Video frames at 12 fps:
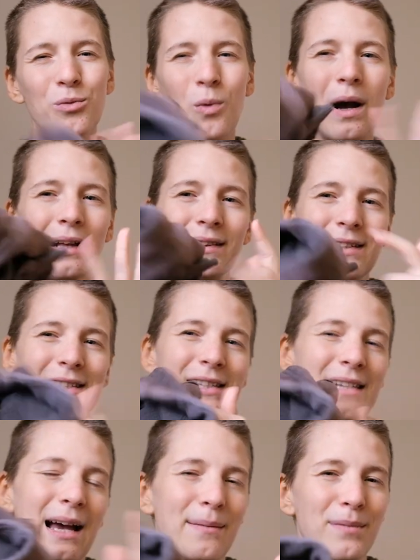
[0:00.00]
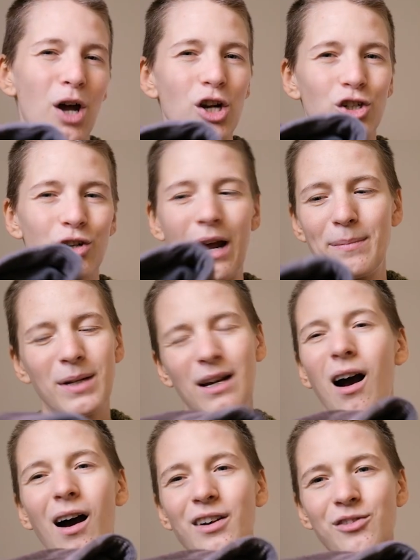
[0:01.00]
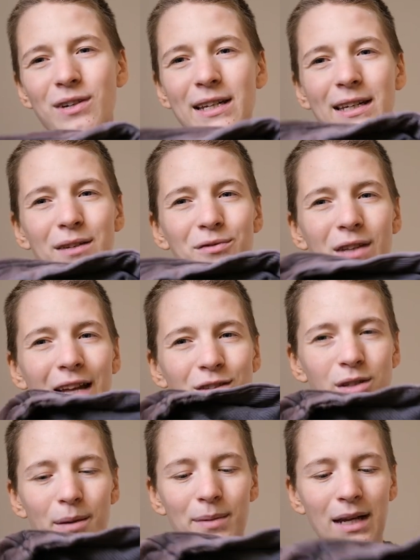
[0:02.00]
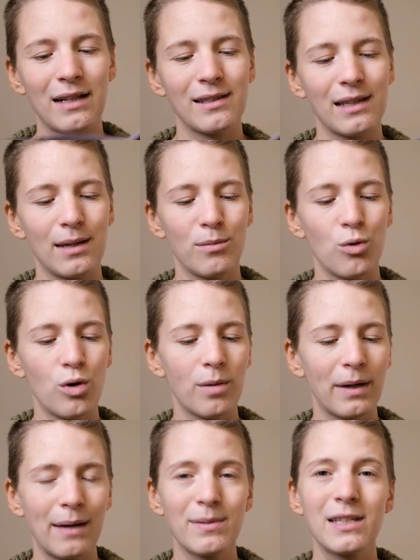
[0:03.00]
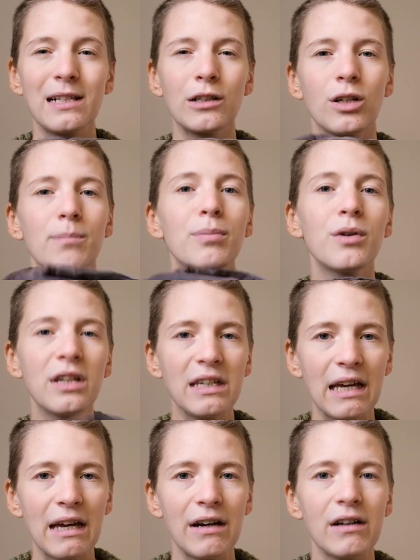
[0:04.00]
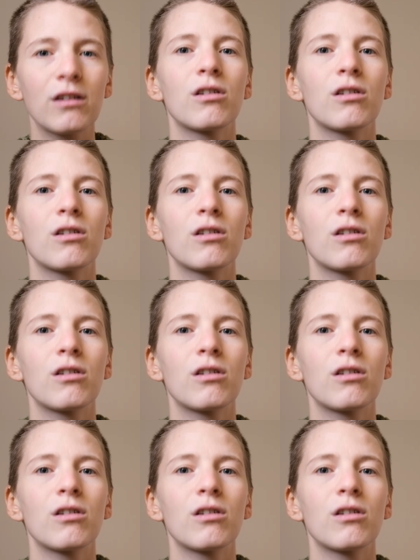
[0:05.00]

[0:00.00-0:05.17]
While this is, I'm not sure, I can't really give that to somebody else anymore, but I'm still gonna put it there,